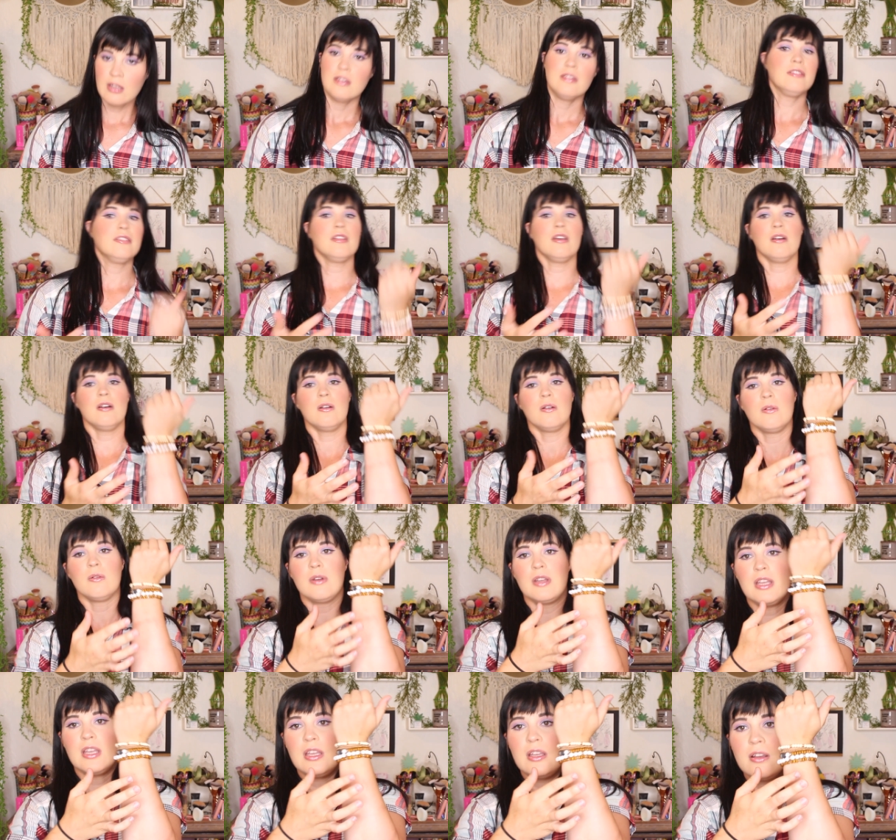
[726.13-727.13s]
So
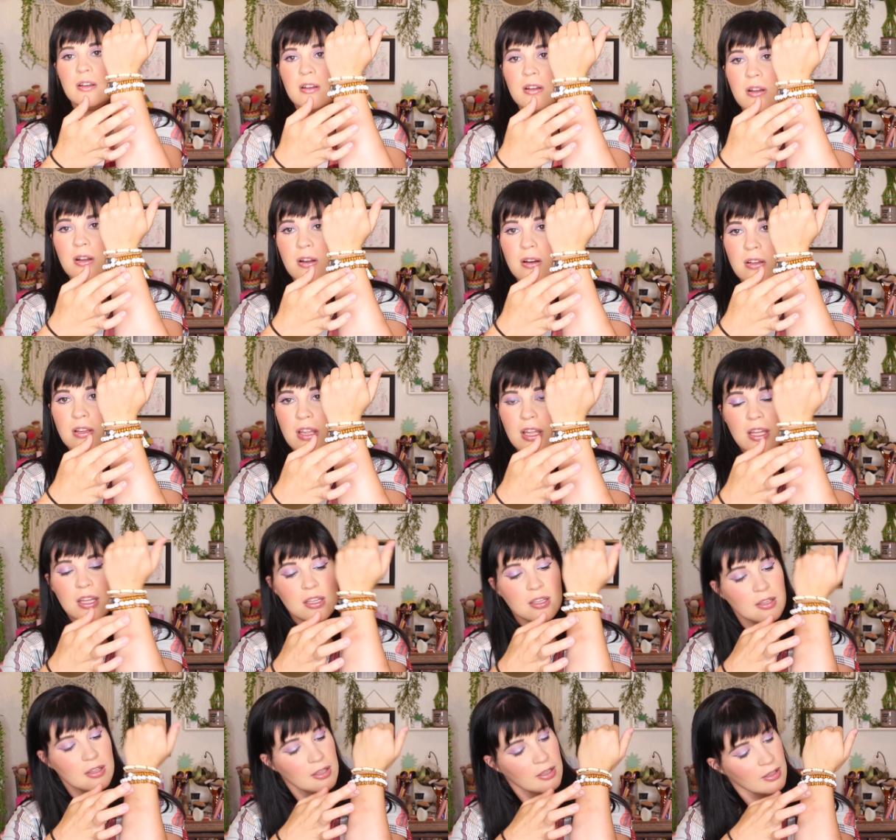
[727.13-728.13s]
here are
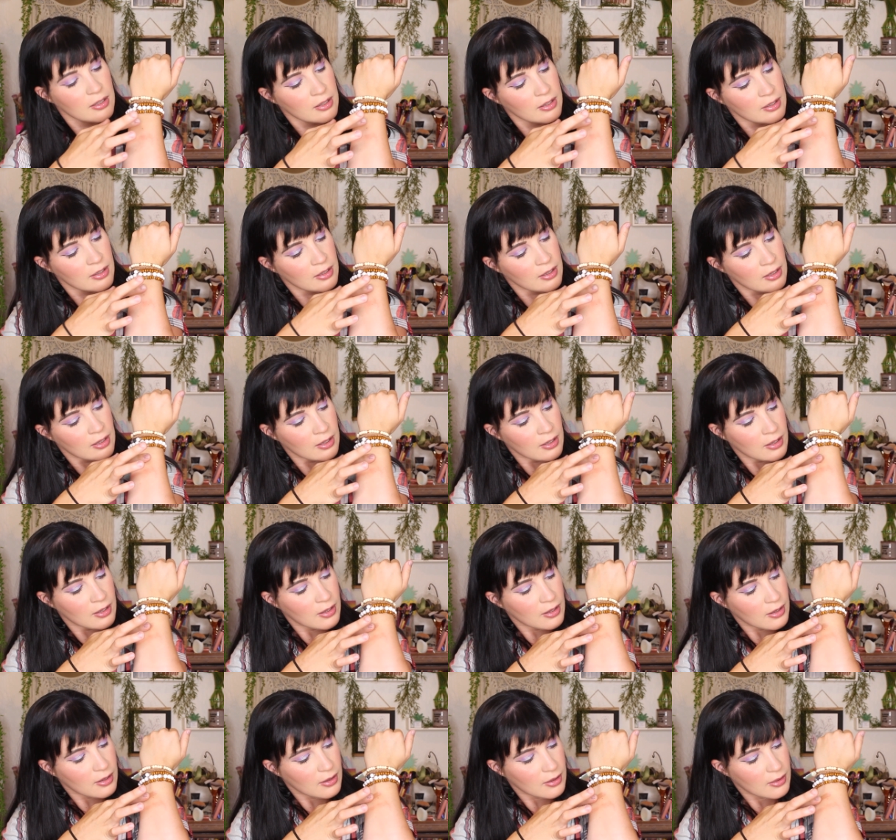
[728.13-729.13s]
like
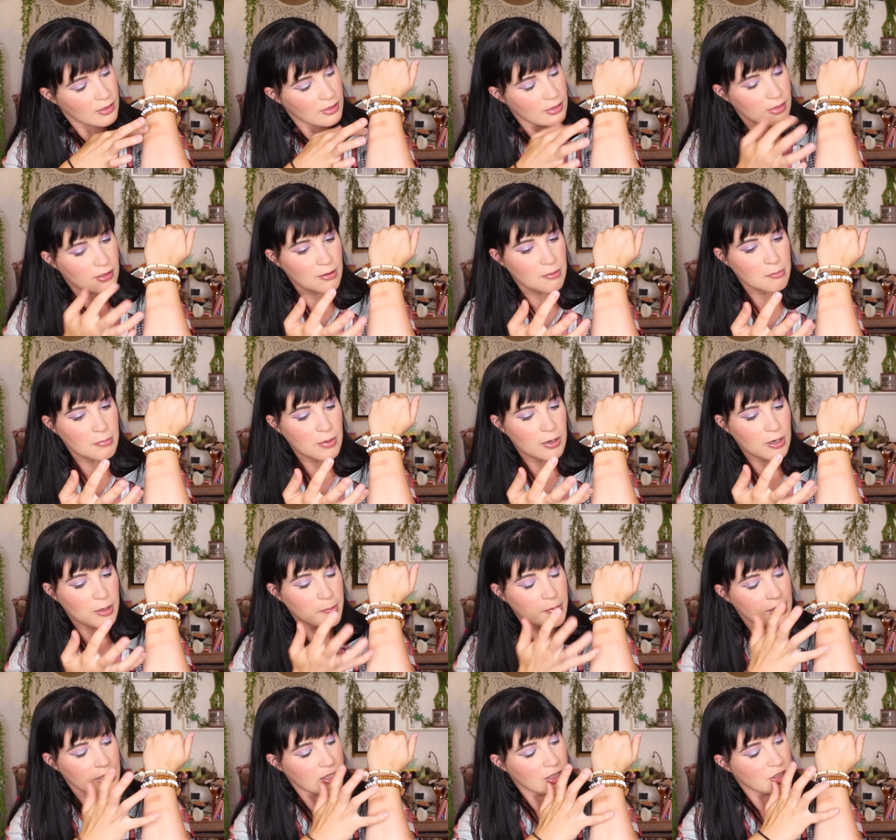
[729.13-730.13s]
the
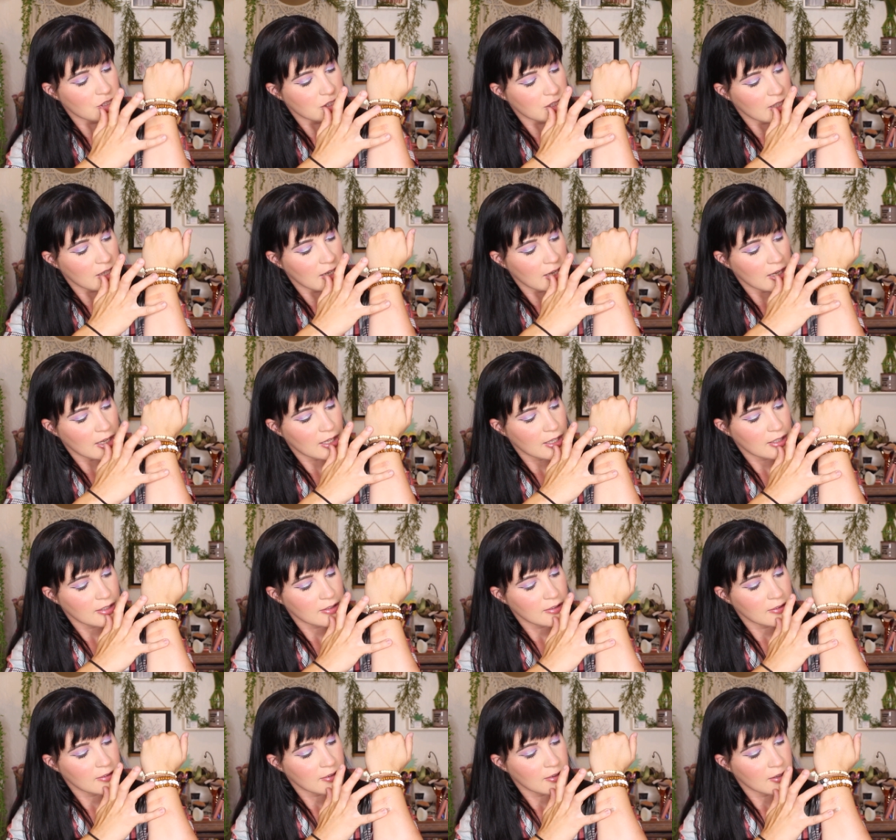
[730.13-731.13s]
marbly
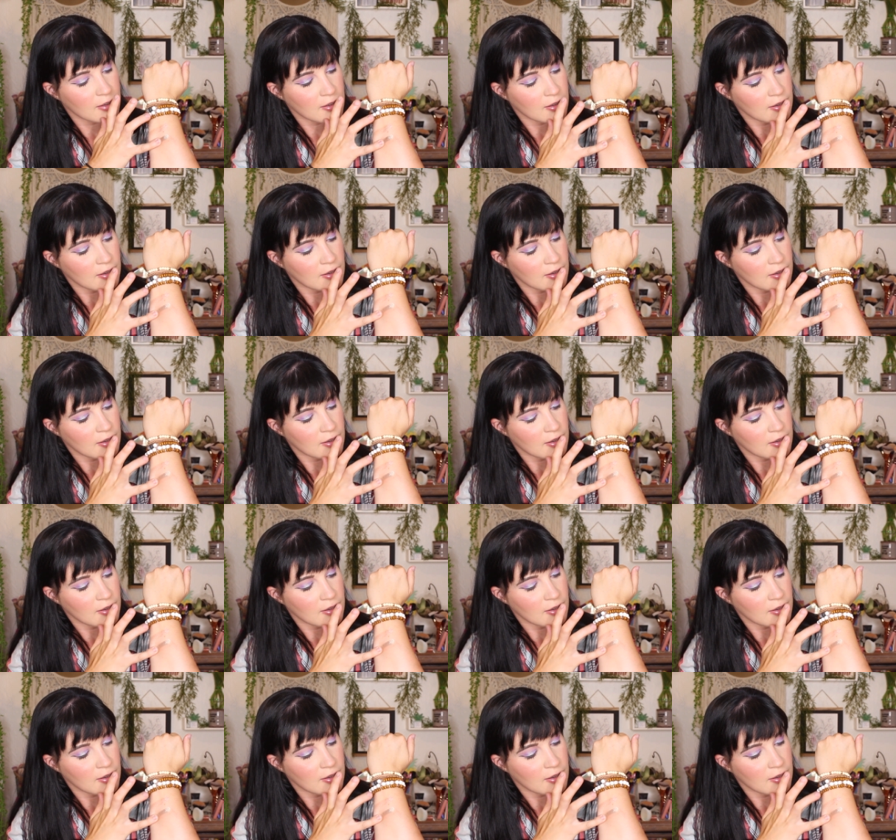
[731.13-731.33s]
shades.